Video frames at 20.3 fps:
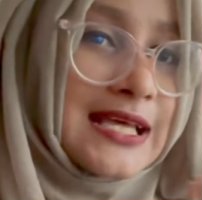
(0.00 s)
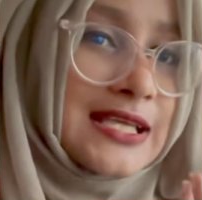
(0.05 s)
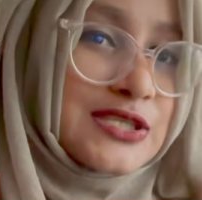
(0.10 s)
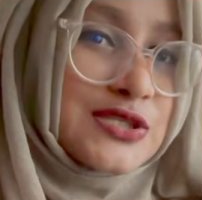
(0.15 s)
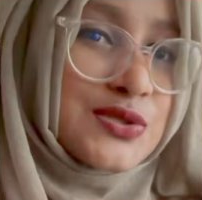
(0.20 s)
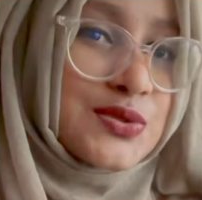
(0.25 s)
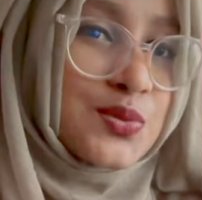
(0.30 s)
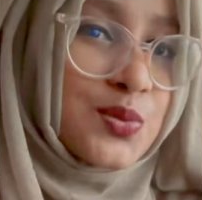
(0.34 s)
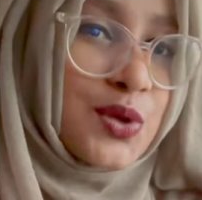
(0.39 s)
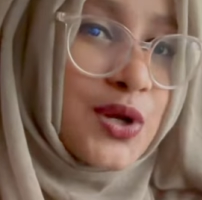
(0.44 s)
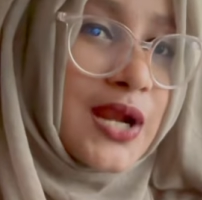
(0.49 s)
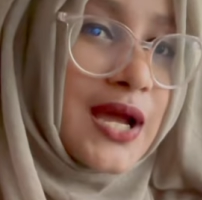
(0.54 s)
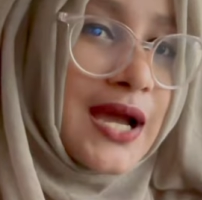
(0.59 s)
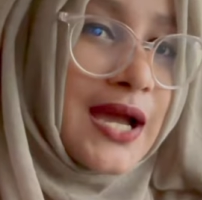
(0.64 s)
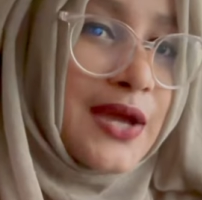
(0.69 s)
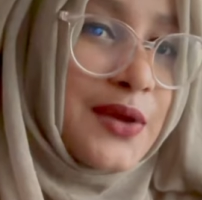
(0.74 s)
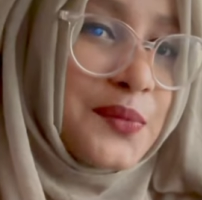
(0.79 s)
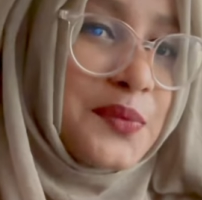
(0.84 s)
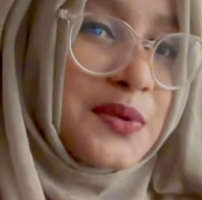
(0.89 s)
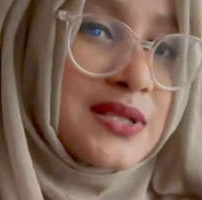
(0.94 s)
That's what
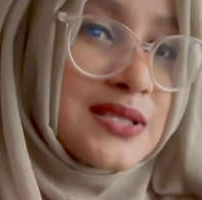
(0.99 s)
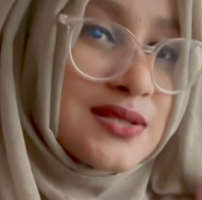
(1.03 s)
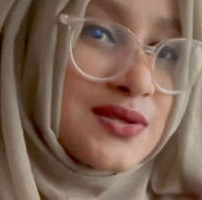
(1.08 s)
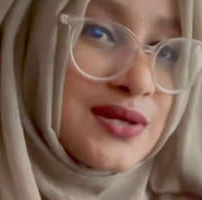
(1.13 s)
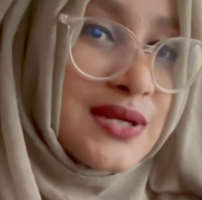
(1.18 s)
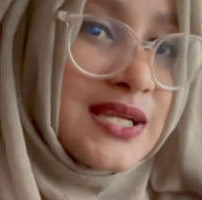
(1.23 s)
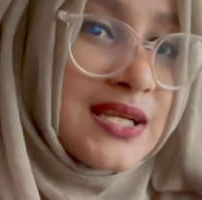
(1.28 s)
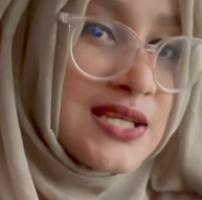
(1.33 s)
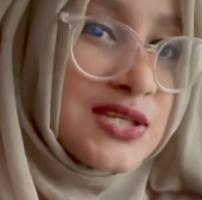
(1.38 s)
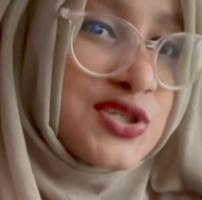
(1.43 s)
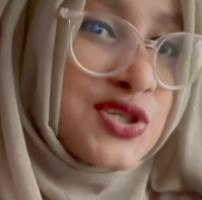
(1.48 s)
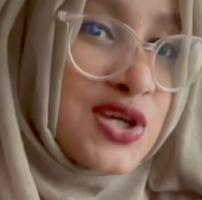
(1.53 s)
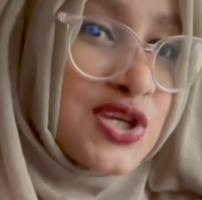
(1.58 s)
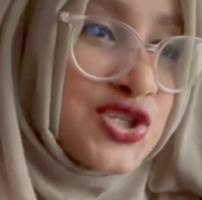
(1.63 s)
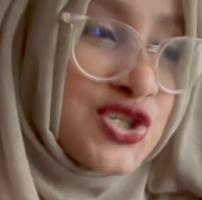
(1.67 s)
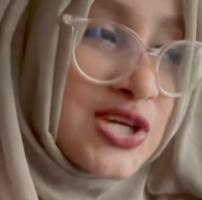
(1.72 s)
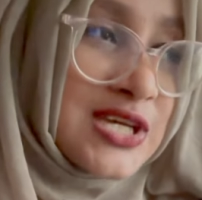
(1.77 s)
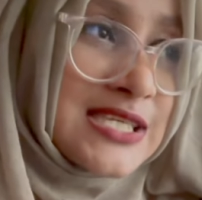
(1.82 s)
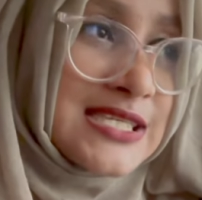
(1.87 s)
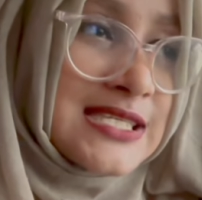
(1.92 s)
I will really
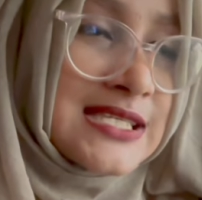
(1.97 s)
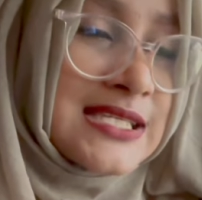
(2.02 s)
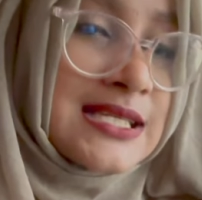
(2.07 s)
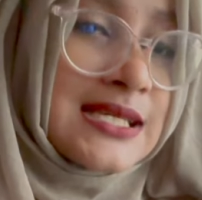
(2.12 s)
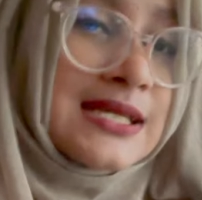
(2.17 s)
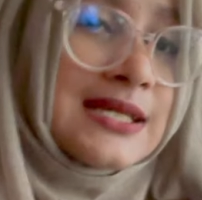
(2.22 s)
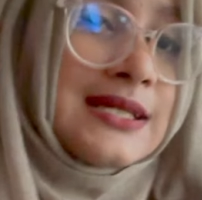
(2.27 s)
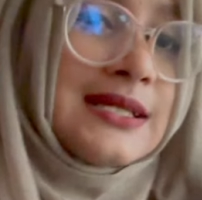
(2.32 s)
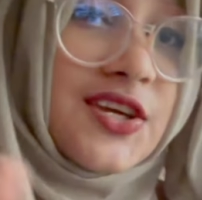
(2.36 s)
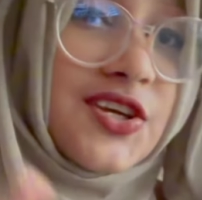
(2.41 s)
suggest.